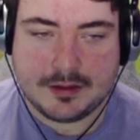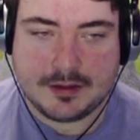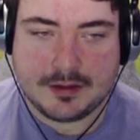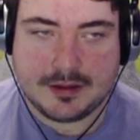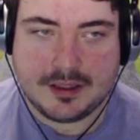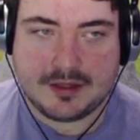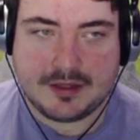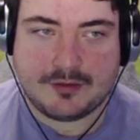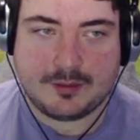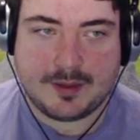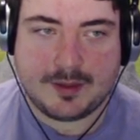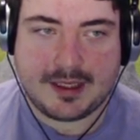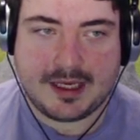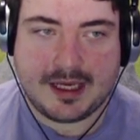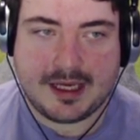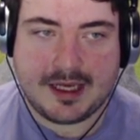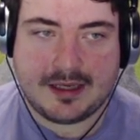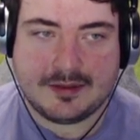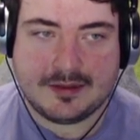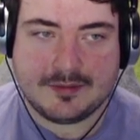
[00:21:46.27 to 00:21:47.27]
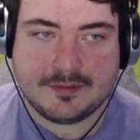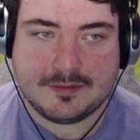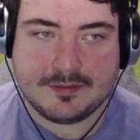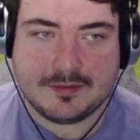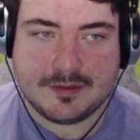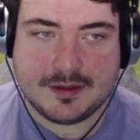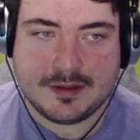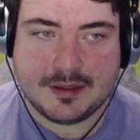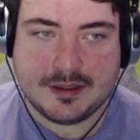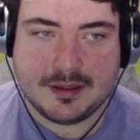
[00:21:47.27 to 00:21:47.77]
Yes, we can.
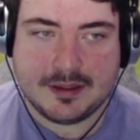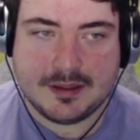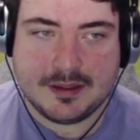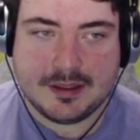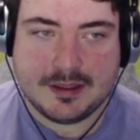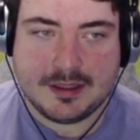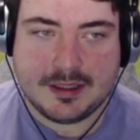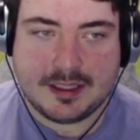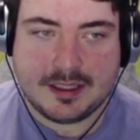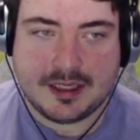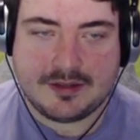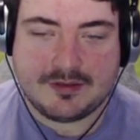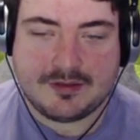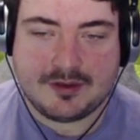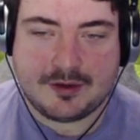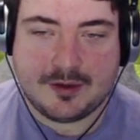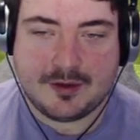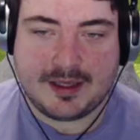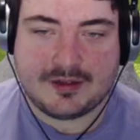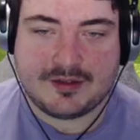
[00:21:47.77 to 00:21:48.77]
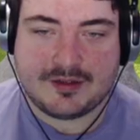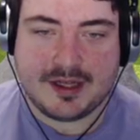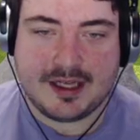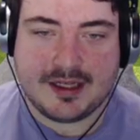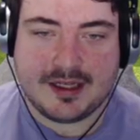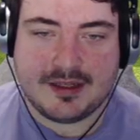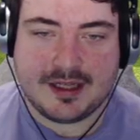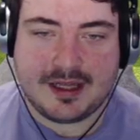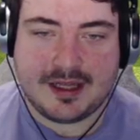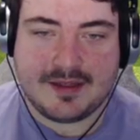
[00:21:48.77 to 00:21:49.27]
Gets a quick
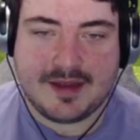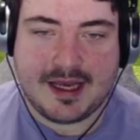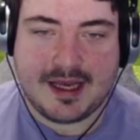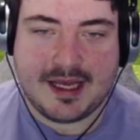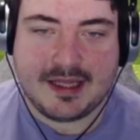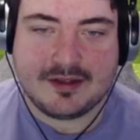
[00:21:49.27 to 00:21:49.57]
single in there,